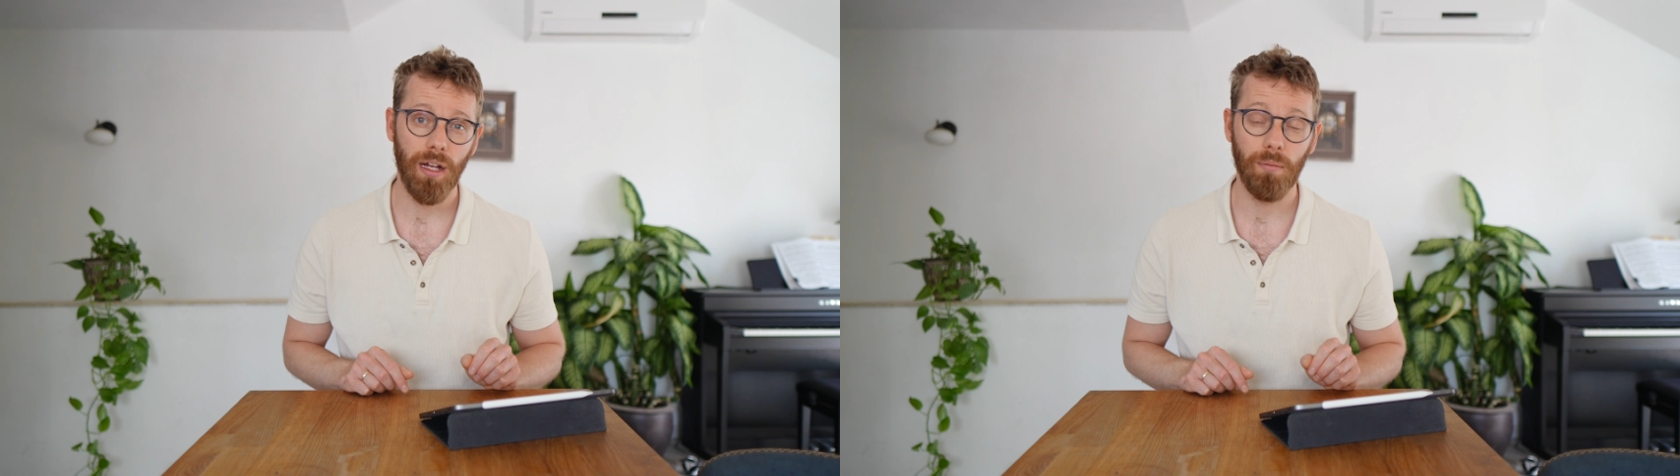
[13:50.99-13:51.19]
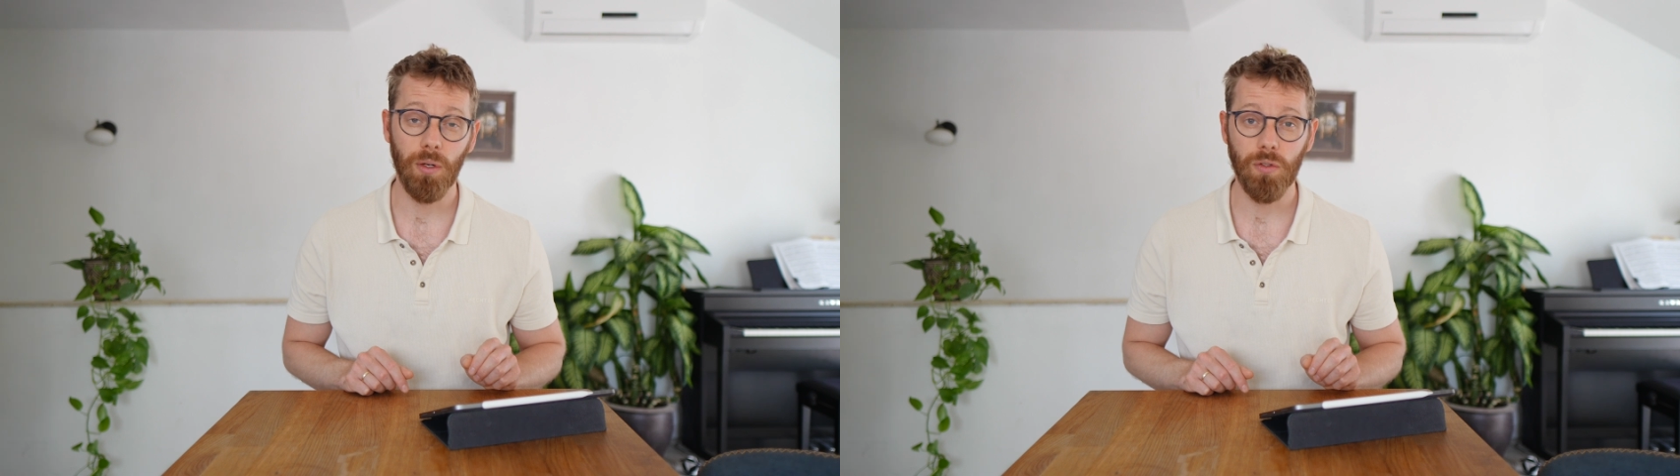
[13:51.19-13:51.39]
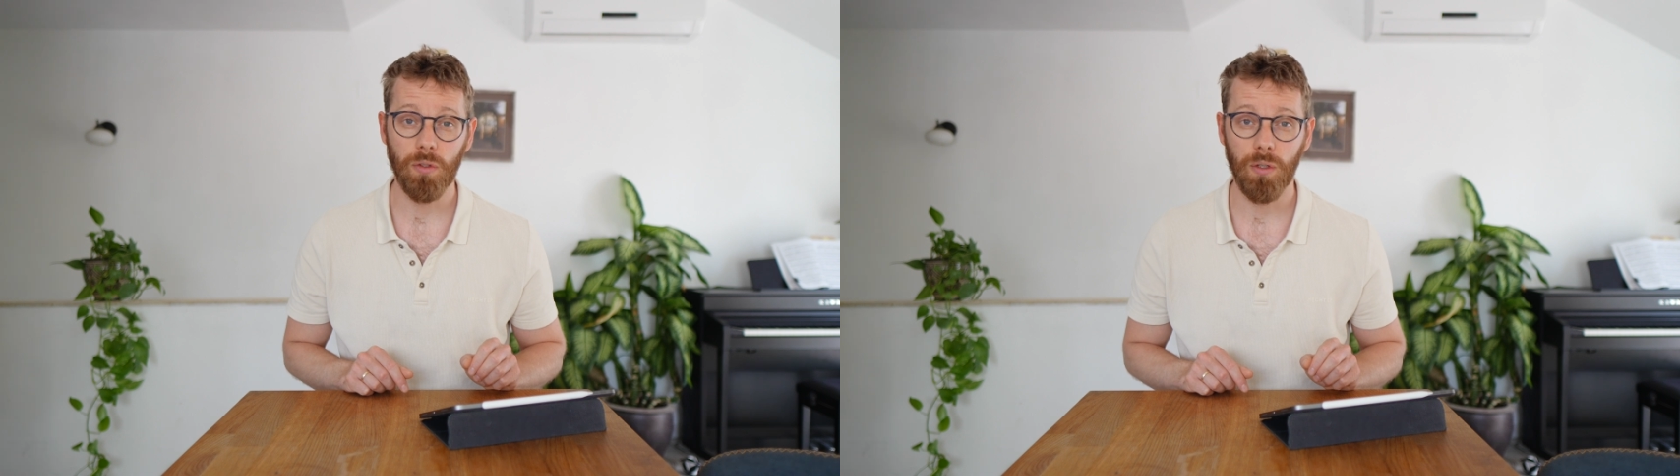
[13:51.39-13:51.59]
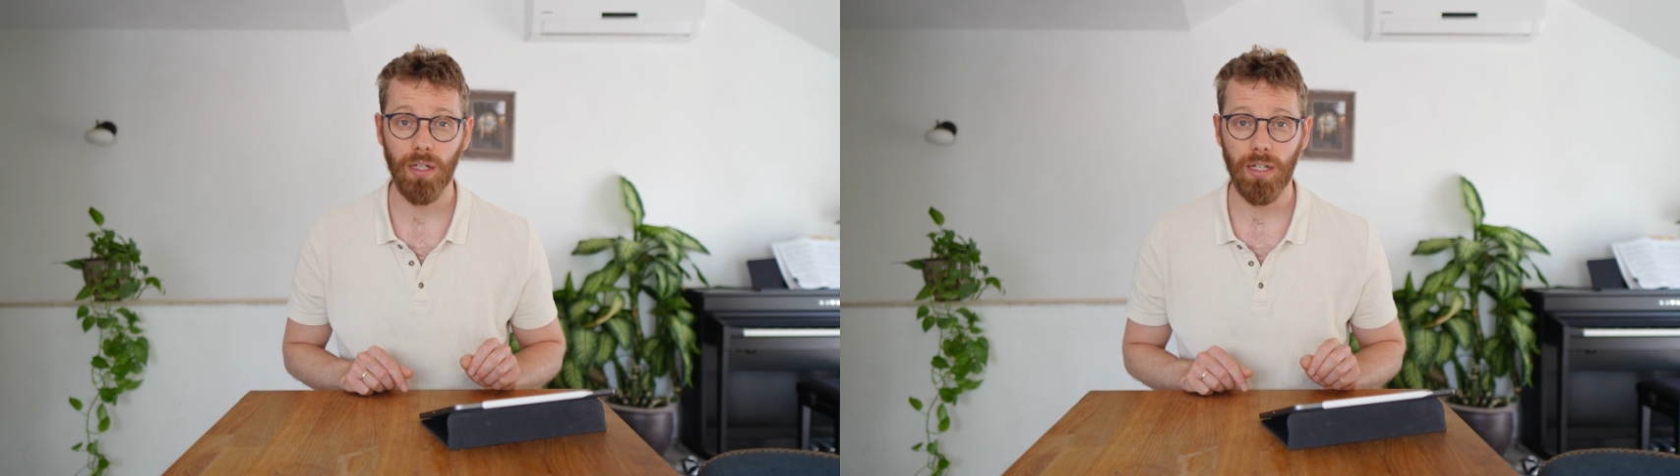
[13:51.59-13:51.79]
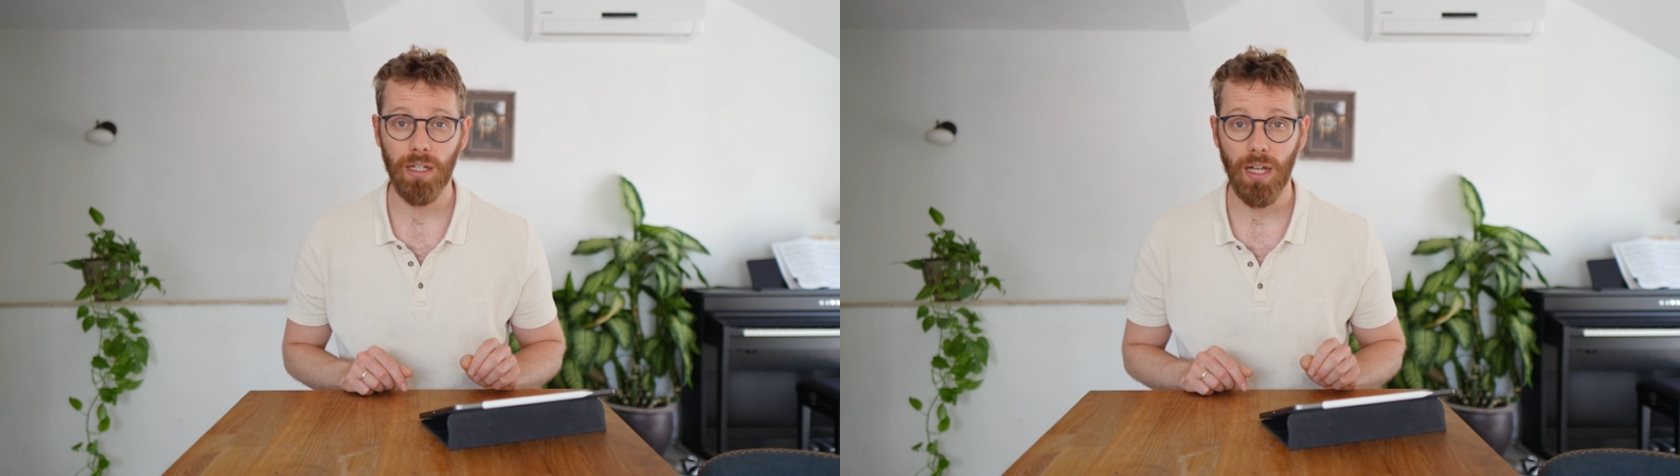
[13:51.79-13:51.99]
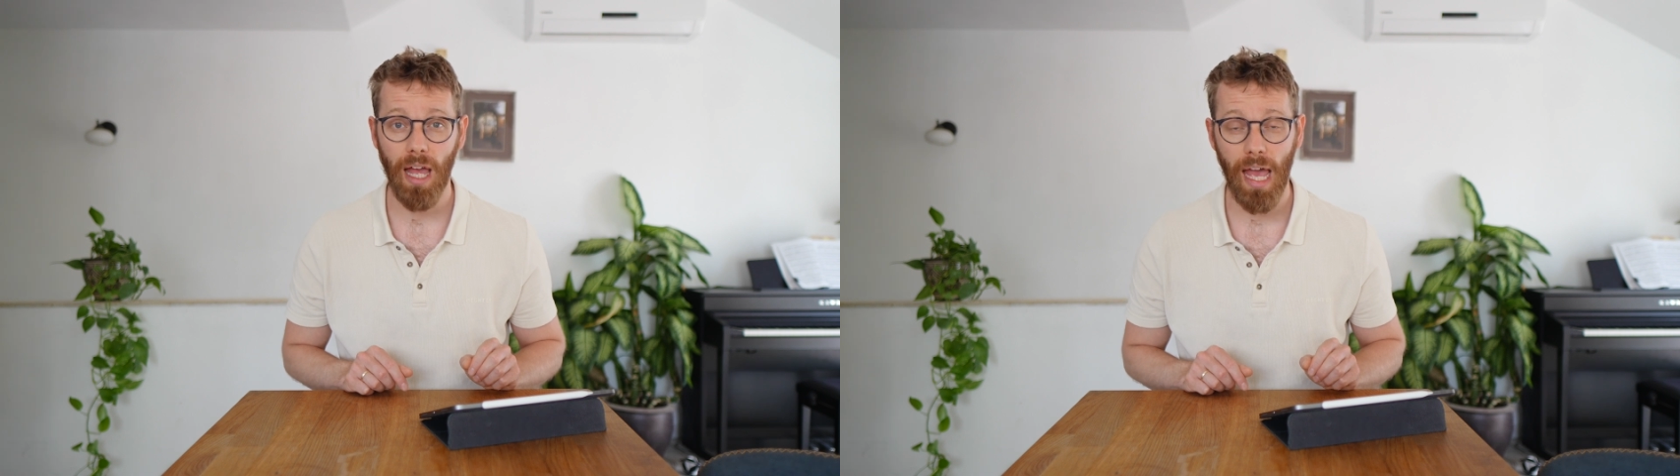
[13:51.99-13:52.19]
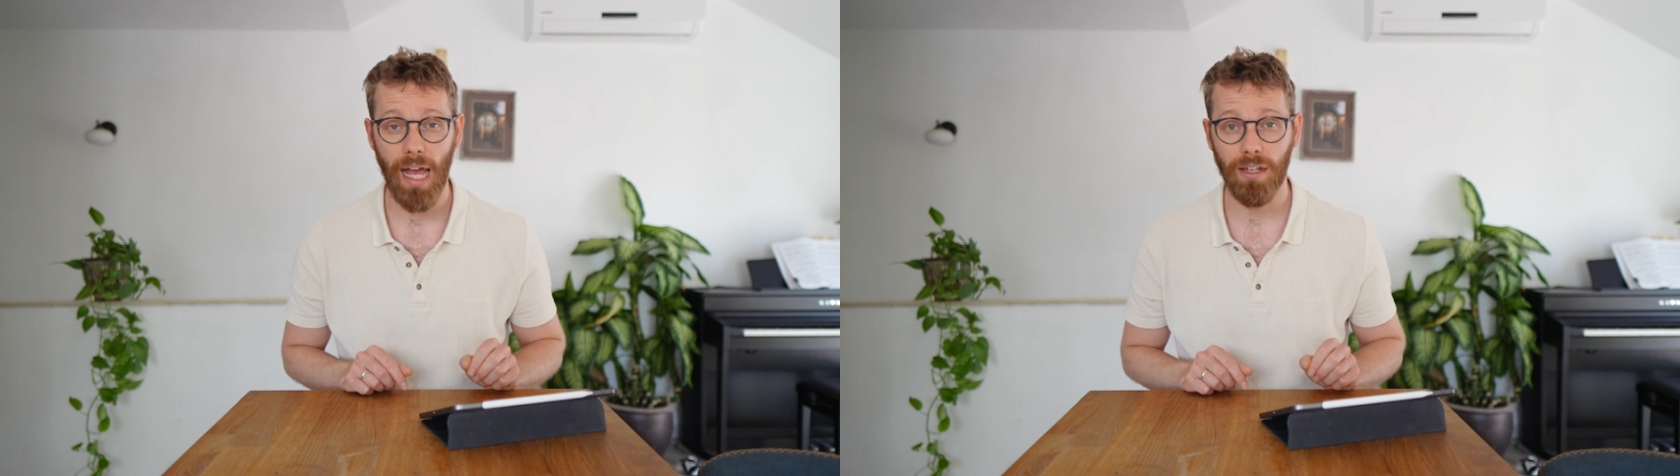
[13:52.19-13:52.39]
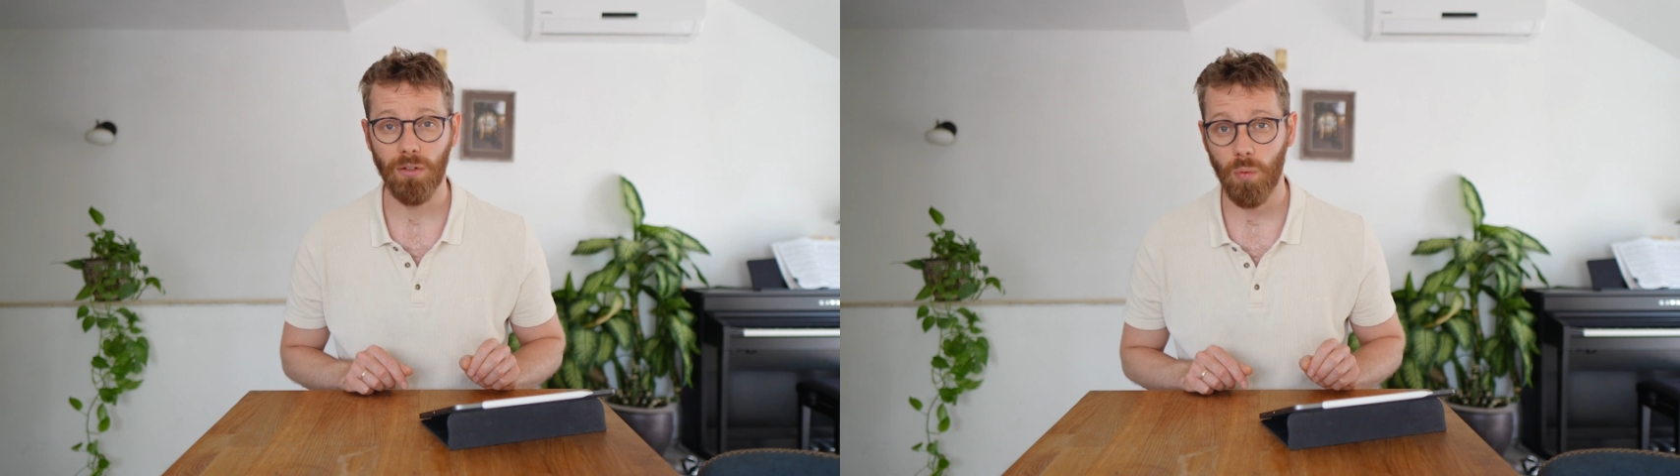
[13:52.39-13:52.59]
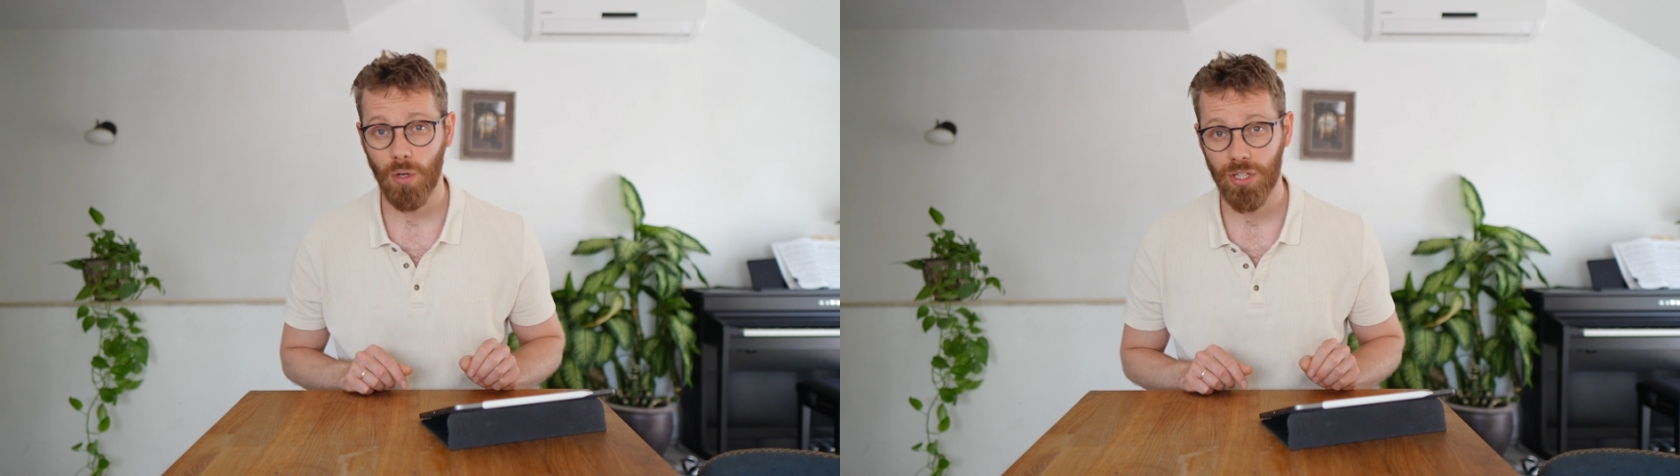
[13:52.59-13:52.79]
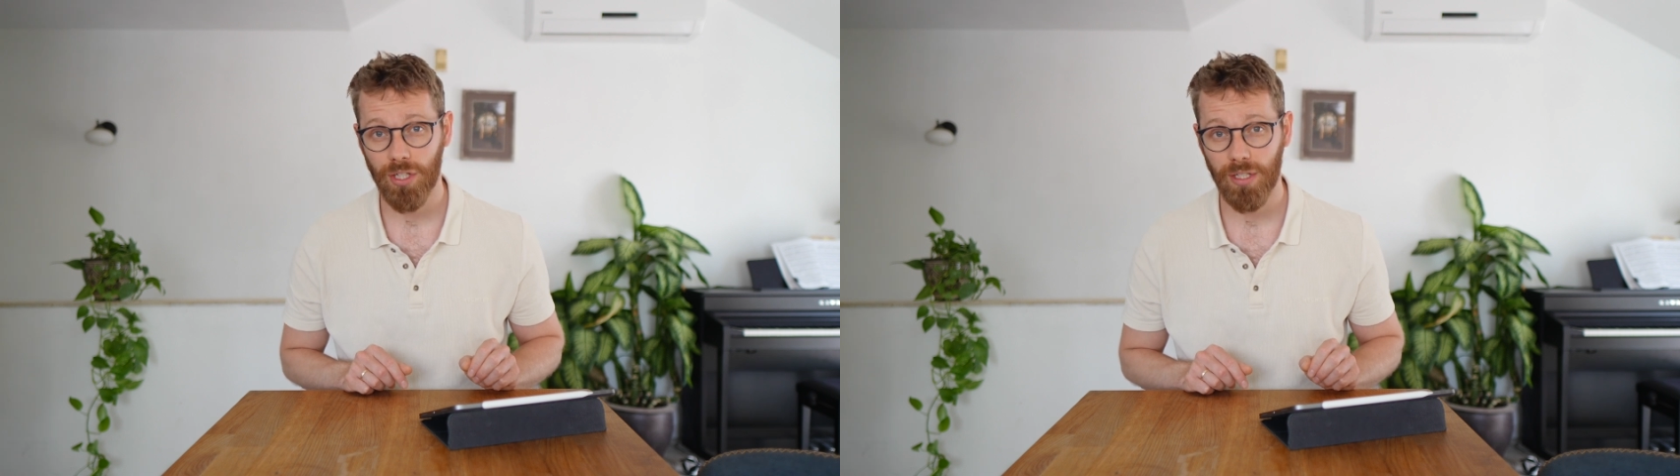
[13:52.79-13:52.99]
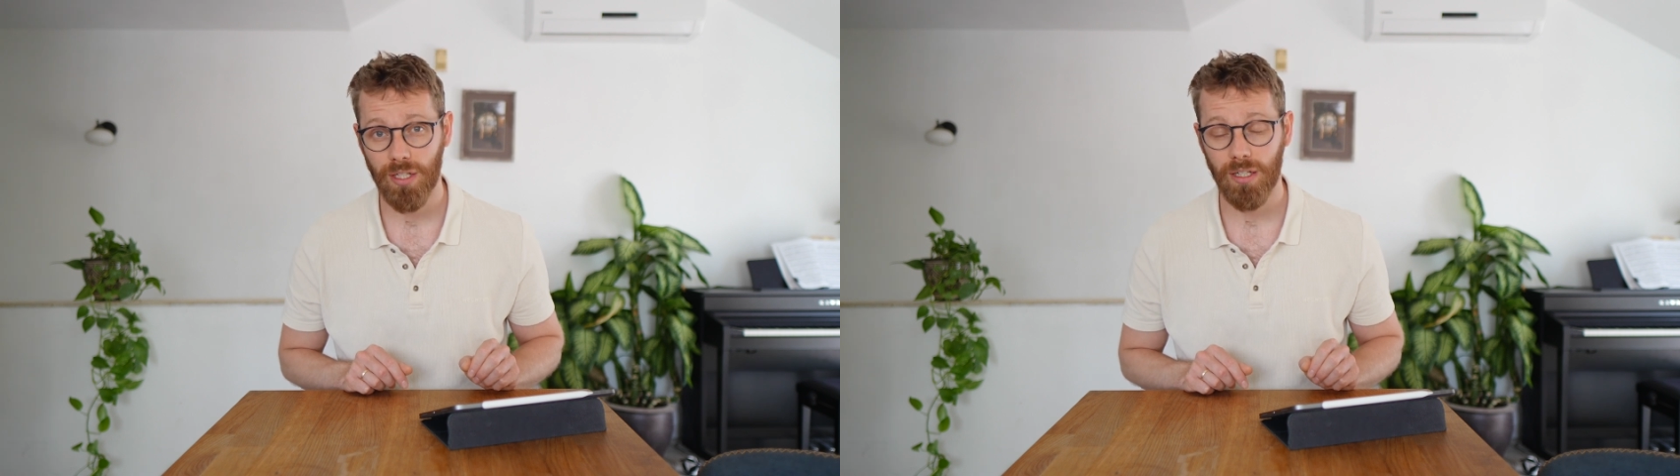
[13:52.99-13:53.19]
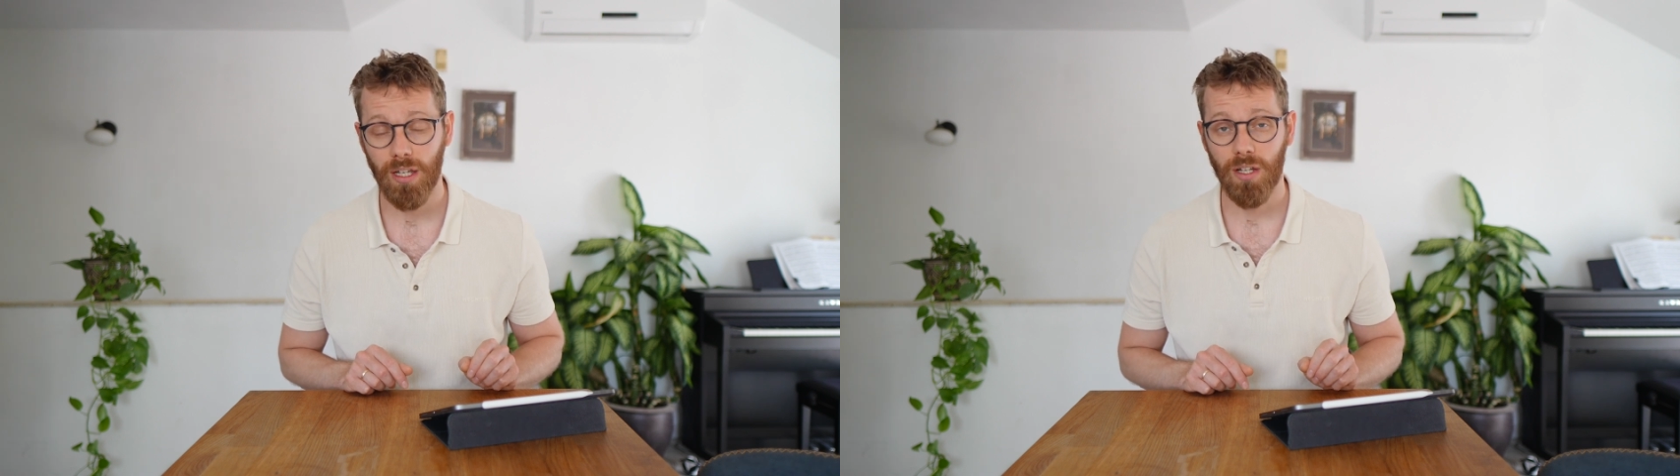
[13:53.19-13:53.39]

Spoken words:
I'm also going to add questions